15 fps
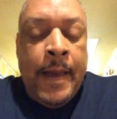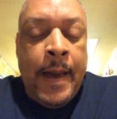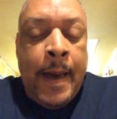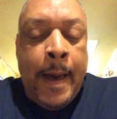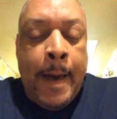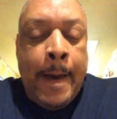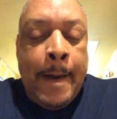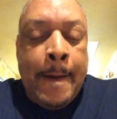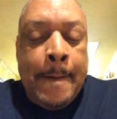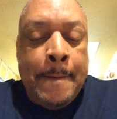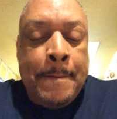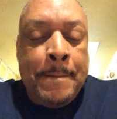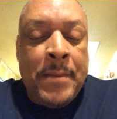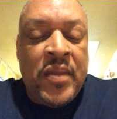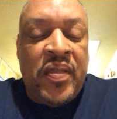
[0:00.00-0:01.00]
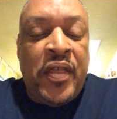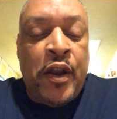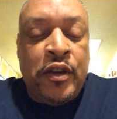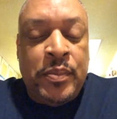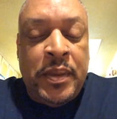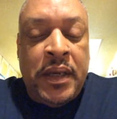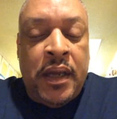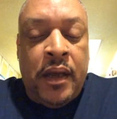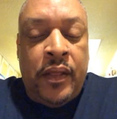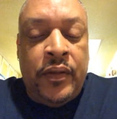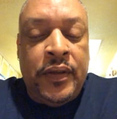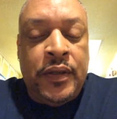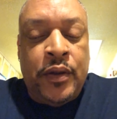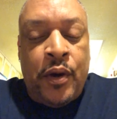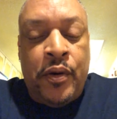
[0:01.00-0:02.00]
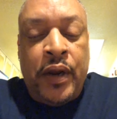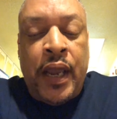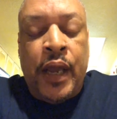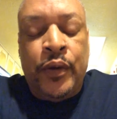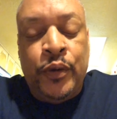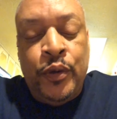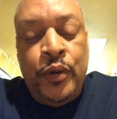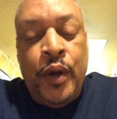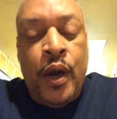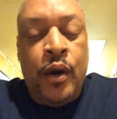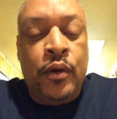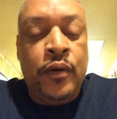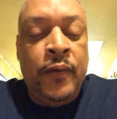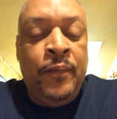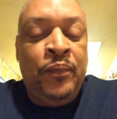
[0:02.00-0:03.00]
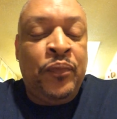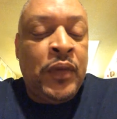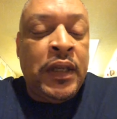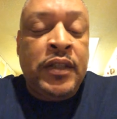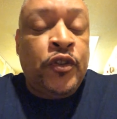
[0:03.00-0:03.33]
Um, there's been others, Hurricane Hugo, and